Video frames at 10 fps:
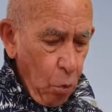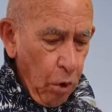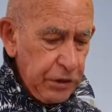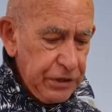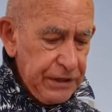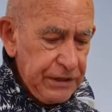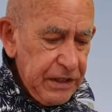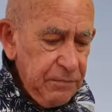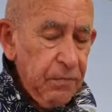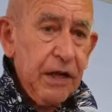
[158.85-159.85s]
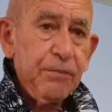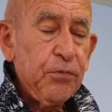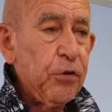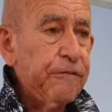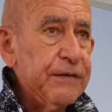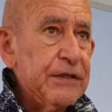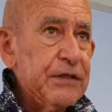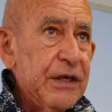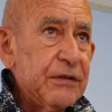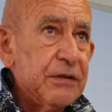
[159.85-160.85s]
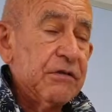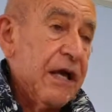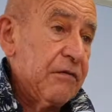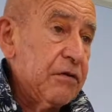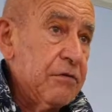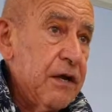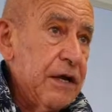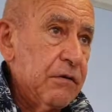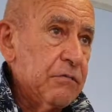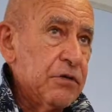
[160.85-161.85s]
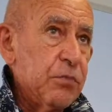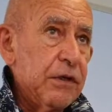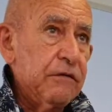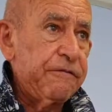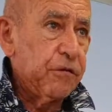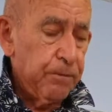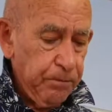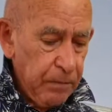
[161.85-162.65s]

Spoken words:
What she said made perfect sense, sounded great, was wonderful.